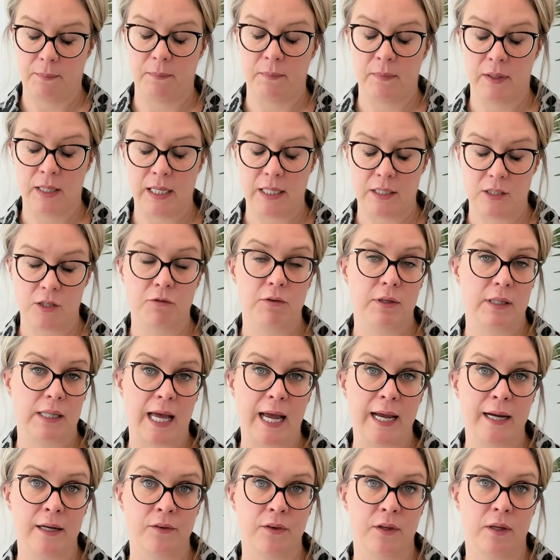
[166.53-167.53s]
need to
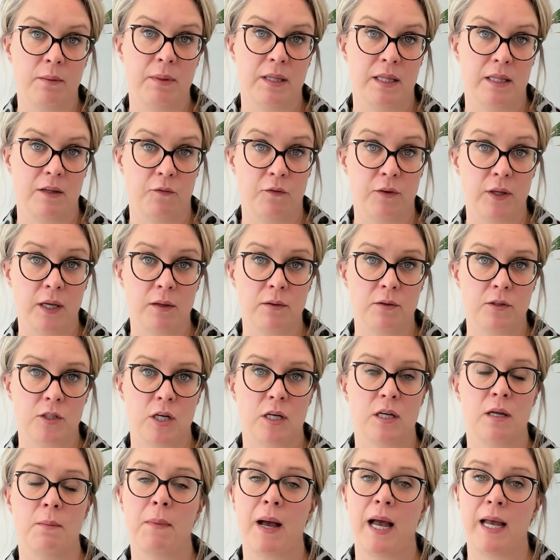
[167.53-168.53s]
rely on them in the
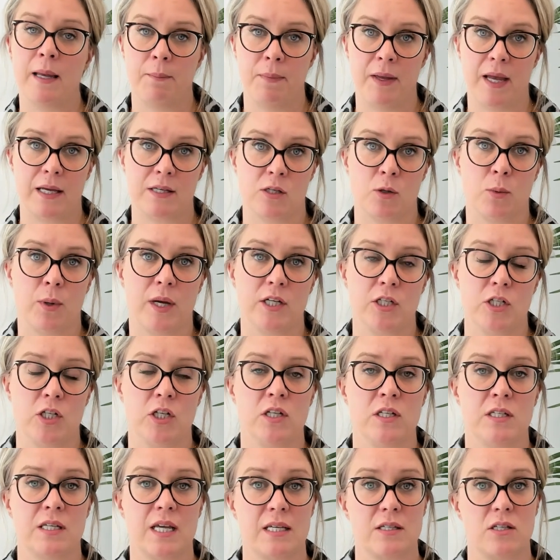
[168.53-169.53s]
future. You might be asked
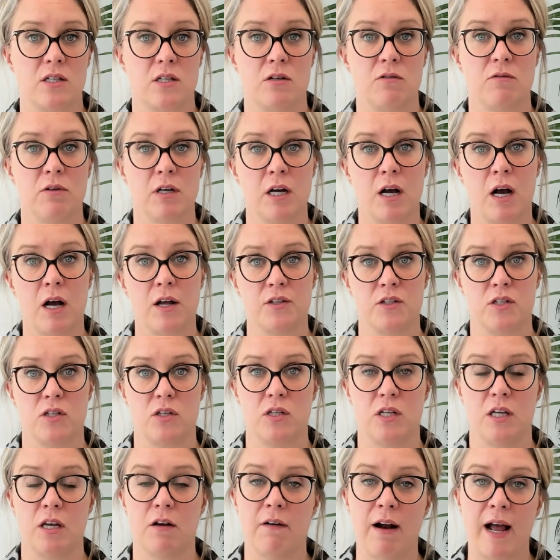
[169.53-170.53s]
questions as to regards
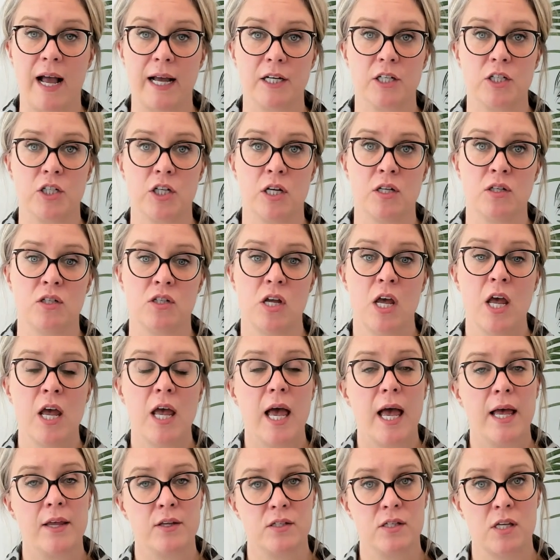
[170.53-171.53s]
to your actions,
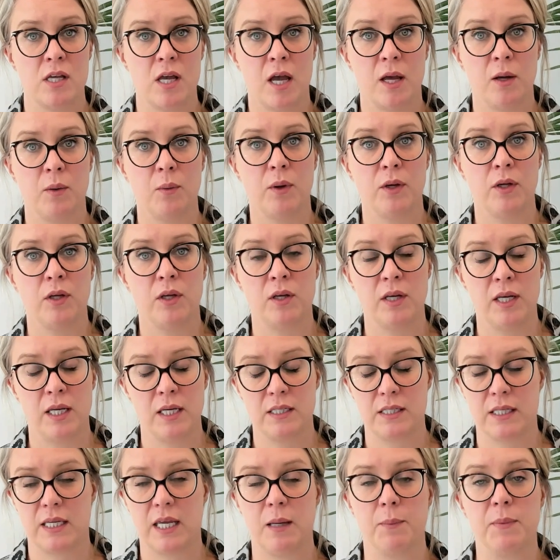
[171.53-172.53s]
and so you
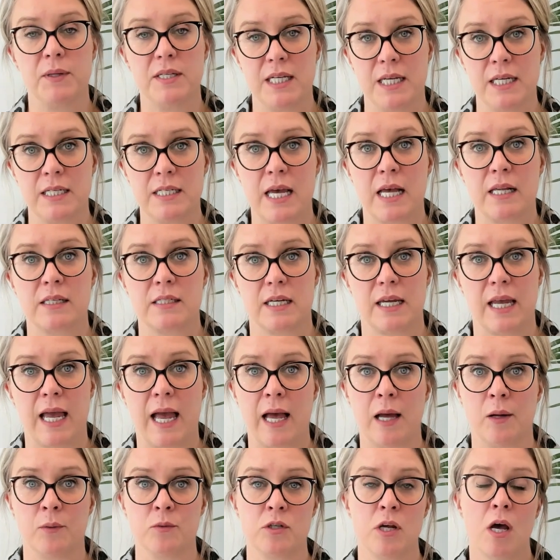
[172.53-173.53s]
need to keep a detailed
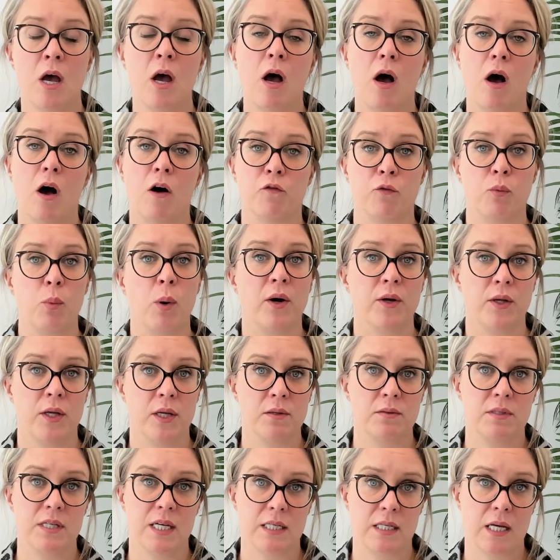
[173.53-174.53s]
account of what
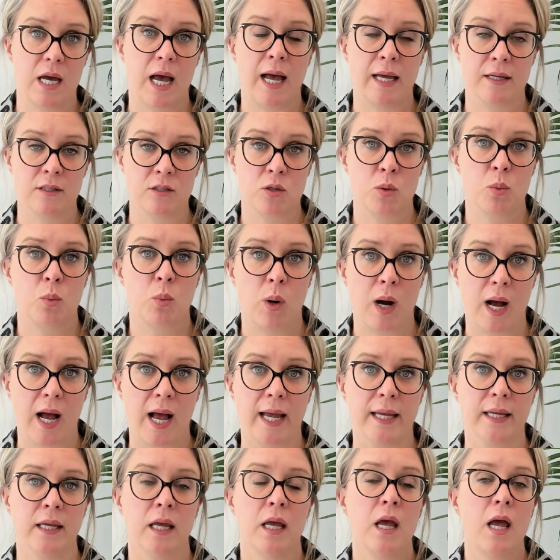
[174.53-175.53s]
you did and
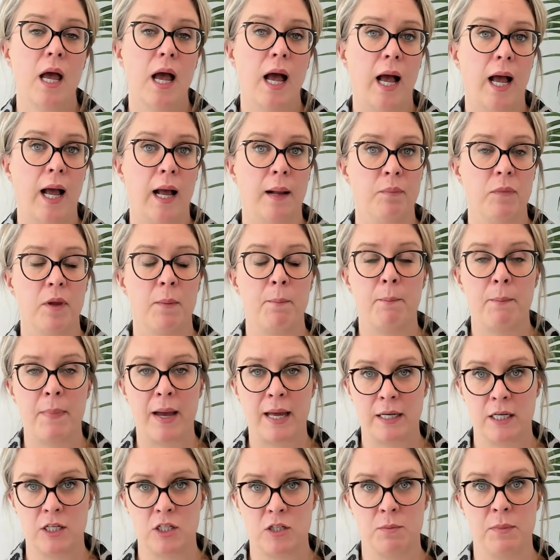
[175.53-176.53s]
why.
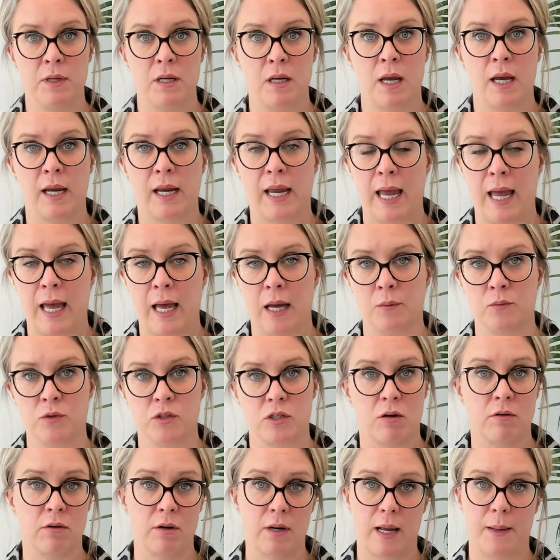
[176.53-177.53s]
Management
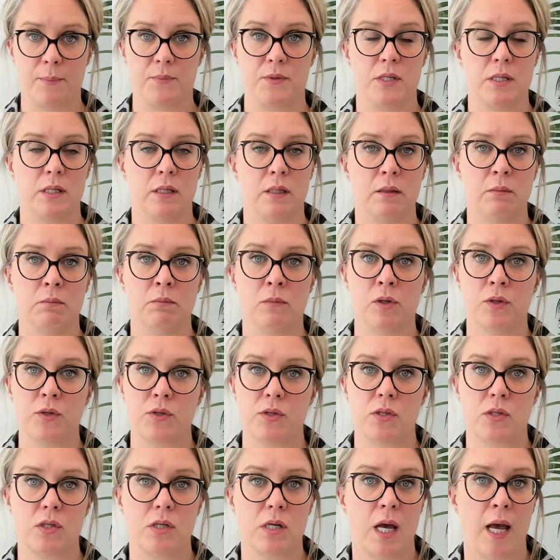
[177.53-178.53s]
accounts are an absolute
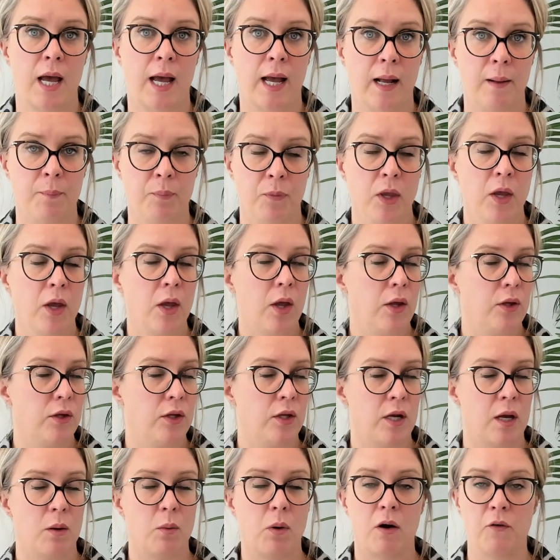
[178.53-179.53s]
must.
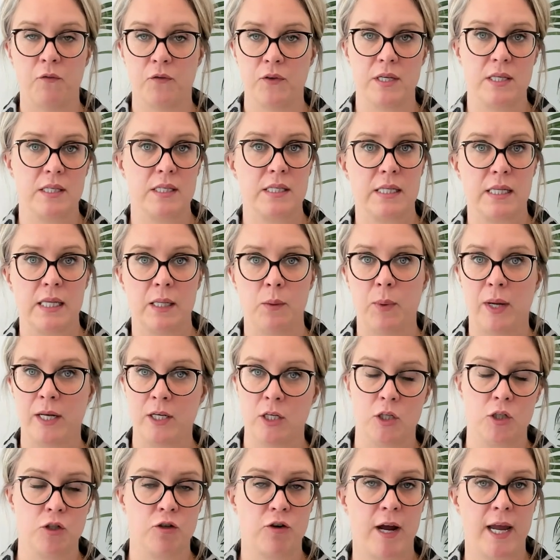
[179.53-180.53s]
Obviously when
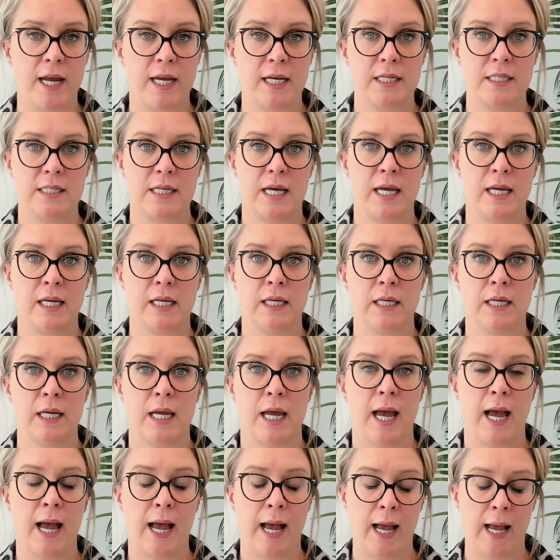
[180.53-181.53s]
you're trading,
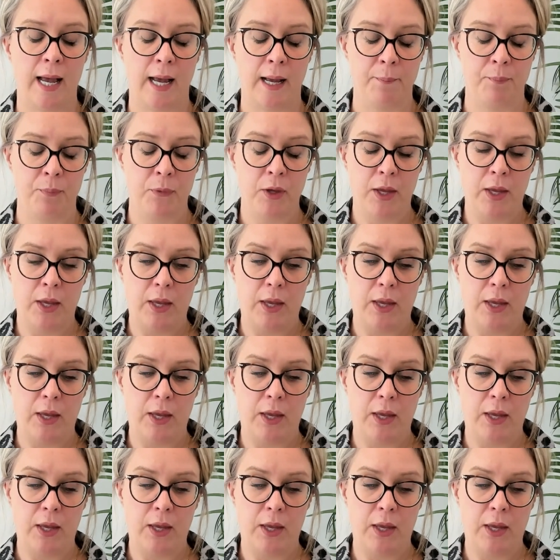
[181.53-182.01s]
have